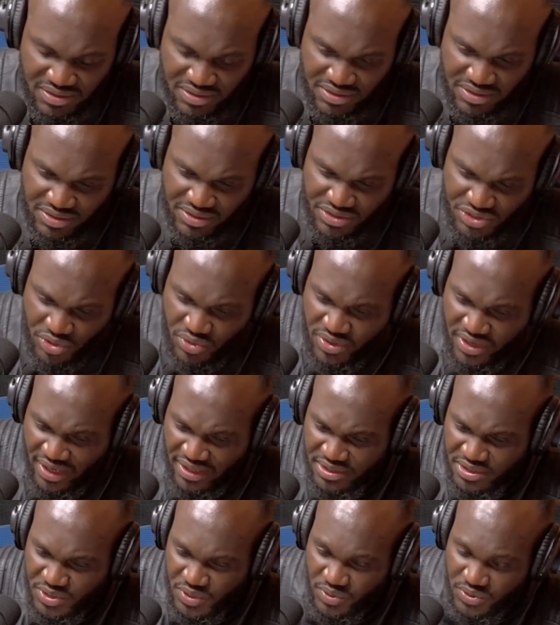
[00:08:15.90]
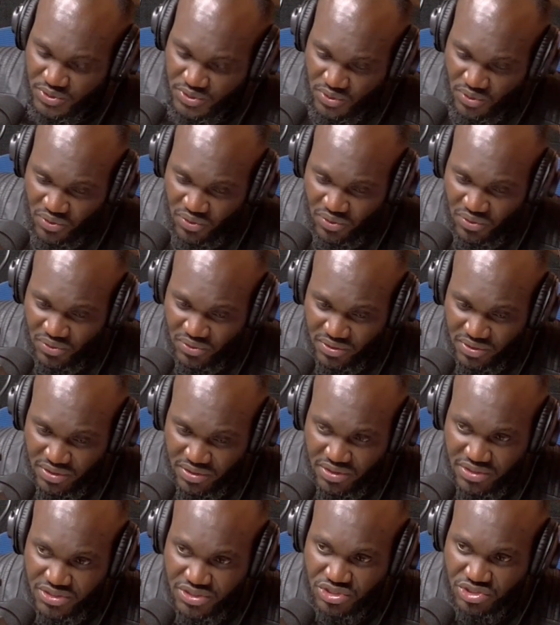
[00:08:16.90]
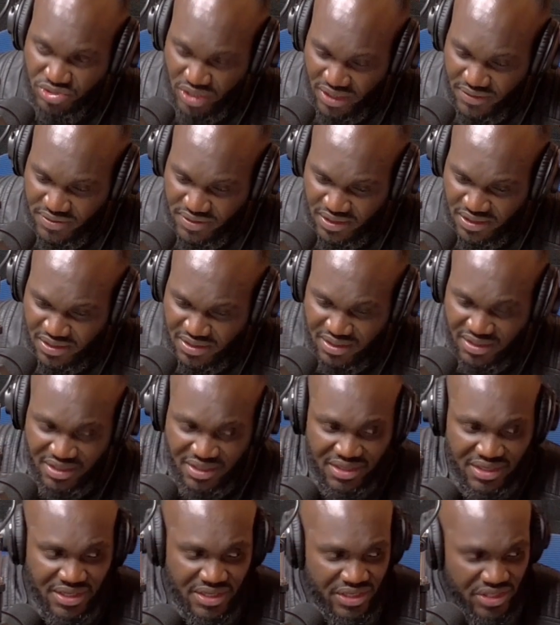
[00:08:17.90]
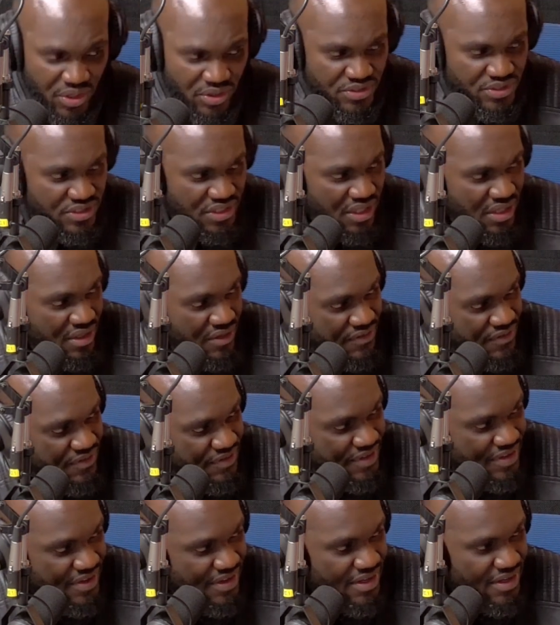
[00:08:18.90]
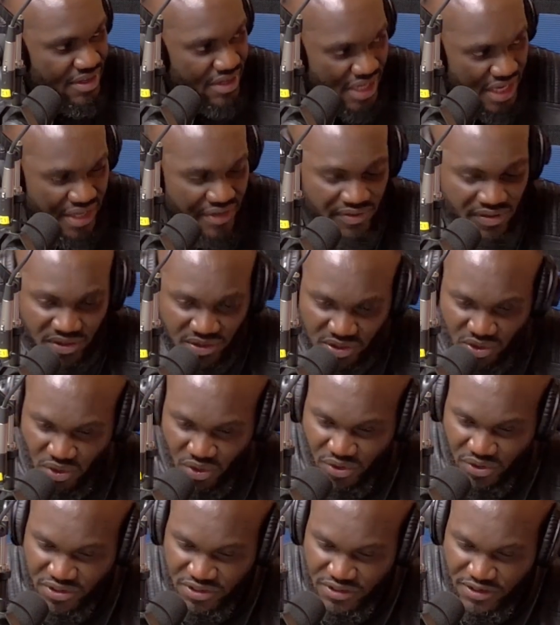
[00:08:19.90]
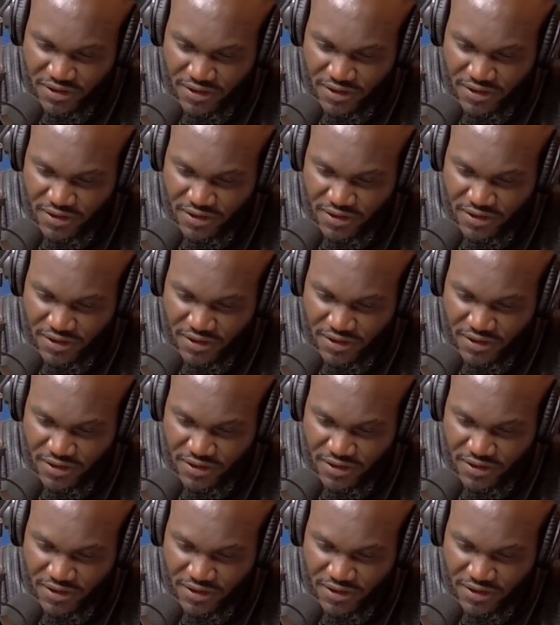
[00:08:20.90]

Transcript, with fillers: You can do so. Strengthen yourself in the Lord